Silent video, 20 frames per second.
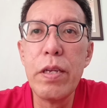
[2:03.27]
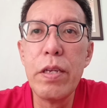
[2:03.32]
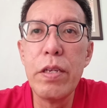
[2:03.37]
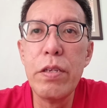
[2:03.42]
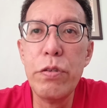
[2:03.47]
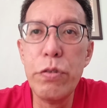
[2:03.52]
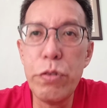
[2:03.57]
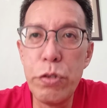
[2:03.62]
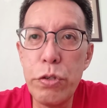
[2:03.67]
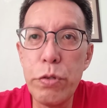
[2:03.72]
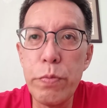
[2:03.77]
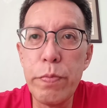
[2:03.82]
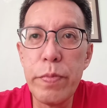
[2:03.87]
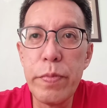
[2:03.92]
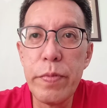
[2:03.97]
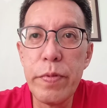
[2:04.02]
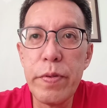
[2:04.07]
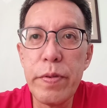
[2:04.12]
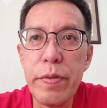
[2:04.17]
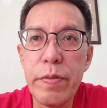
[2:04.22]
YouTube
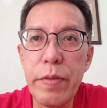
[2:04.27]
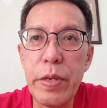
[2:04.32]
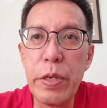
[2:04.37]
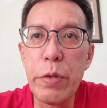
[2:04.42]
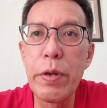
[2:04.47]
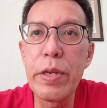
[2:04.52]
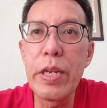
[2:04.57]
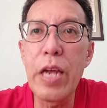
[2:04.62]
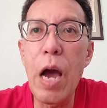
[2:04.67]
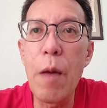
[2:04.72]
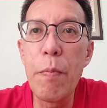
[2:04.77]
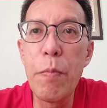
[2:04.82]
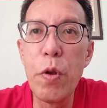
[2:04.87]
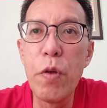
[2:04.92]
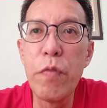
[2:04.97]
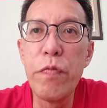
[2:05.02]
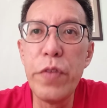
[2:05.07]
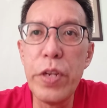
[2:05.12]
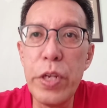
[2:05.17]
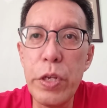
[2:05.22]
when you want to
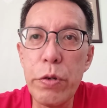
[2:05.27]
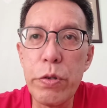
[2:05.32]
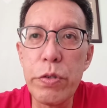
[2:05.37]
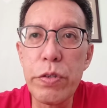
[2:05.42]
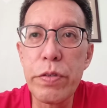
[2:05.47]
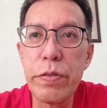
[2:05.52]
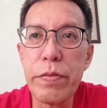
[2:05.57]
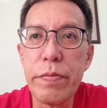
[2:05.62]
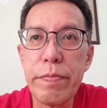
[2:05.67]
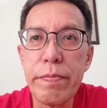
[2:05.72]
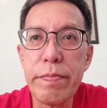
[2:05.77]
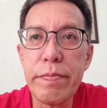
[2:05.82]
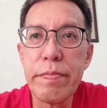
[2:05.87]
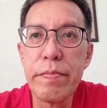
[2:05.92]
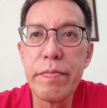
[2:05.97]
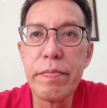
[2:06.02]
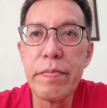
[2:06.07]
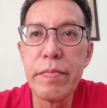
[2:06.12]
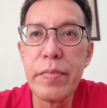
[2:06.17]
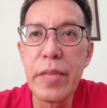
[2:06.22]
upload videos
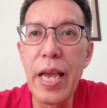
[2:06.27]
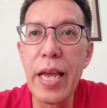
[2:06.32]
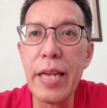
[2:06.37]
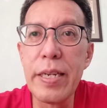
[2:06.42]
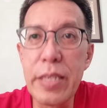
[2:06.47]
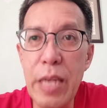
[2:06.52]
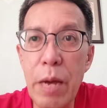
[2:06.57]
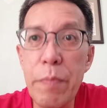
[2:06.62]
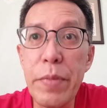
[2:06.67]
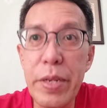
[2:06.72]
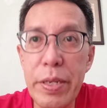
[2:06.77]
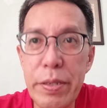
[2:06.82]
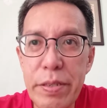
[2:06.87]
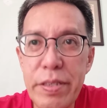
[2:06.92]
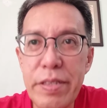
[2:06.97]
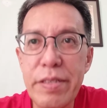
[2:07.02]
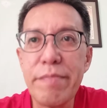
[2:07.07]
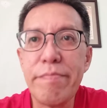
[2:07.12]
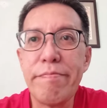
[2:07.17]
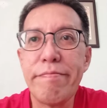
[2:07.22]
and
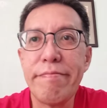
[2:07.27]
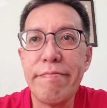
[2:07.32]
thumbnails.